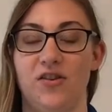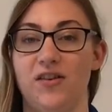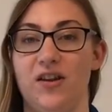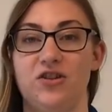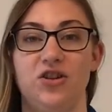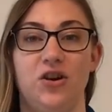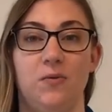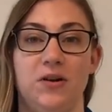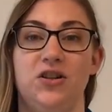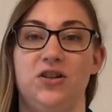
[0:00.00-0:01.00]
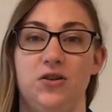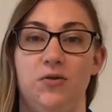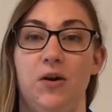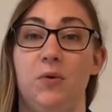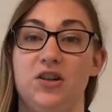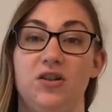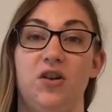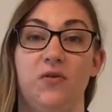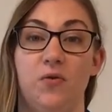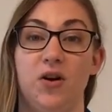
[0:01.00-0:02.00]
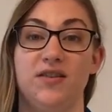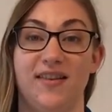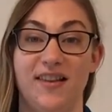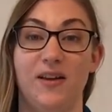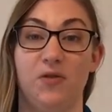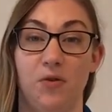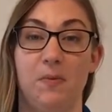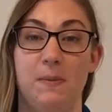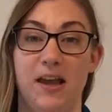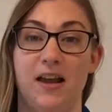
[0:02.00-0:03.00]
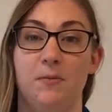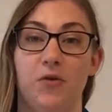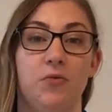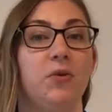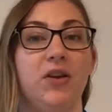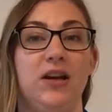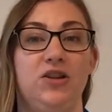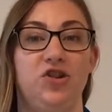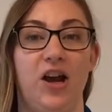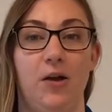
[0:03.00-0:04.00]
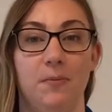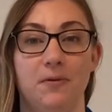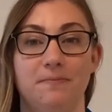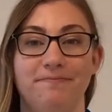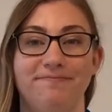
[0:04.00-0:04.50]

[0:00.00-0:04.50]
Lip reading: just to let you know what to do and what to look for to see if those baby animals really need your help.